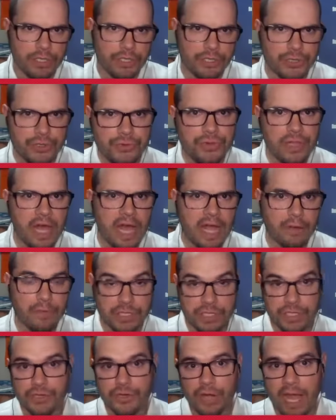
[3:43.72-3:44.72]
Drew Lock
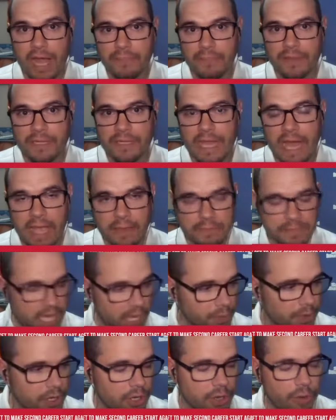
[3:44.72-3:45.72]
was dropping dimes.
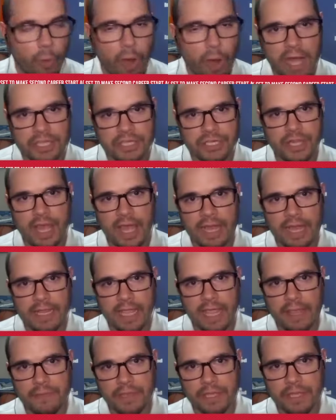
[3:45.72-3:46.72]
Anyone who watched that
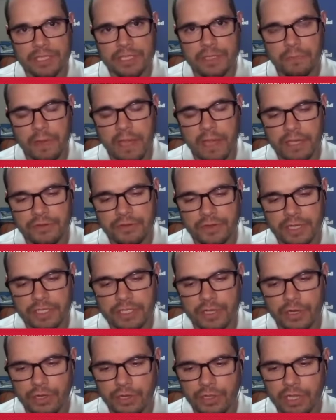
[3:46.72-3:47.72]
game against the Patriots
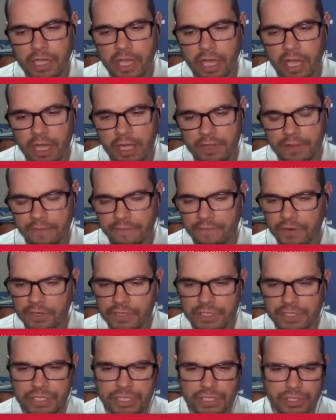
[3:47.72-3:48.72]
right. early on, the
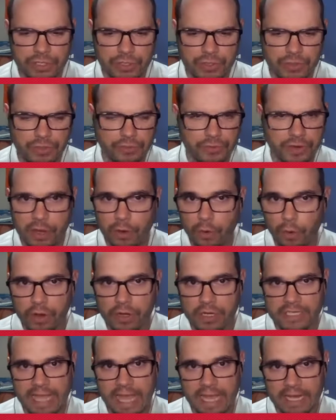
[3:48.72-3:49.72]
first two, three
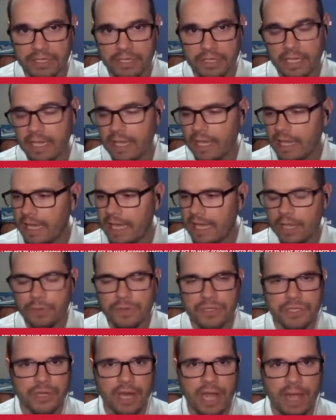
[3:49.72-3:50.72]
quarters, actually, he
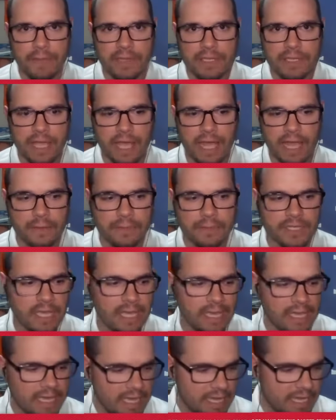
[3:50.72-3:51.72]
was dropping dimes.
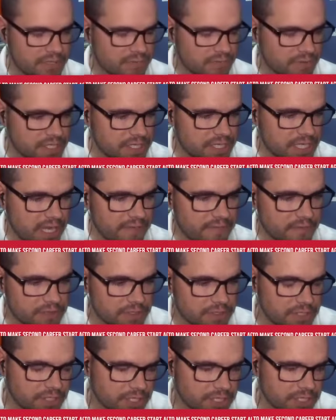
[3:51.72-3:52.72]
His
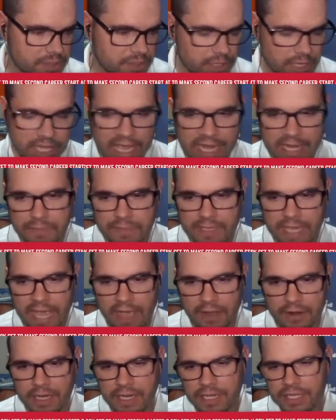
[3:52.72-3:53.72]
receivers just let him
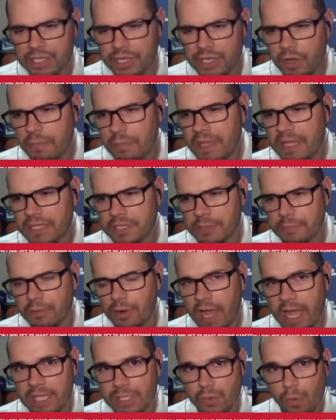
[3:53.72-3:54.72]
down. And it's no big
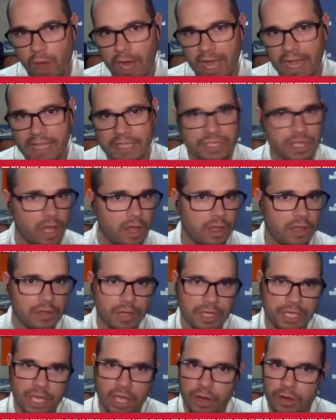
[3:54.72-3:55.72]
surprise why. It's all
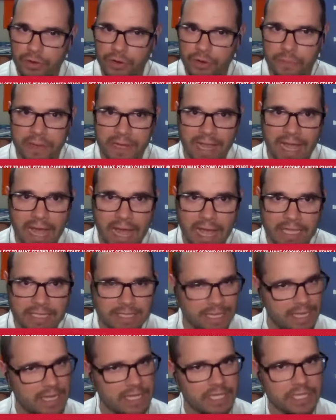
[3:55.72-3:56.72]
a young group of
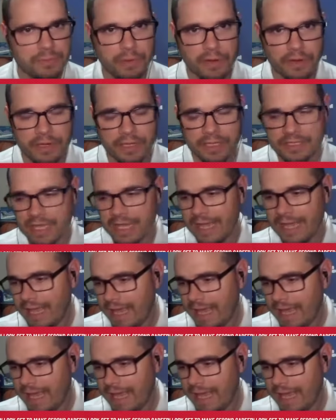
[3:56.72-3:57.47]
guys, inexperienced.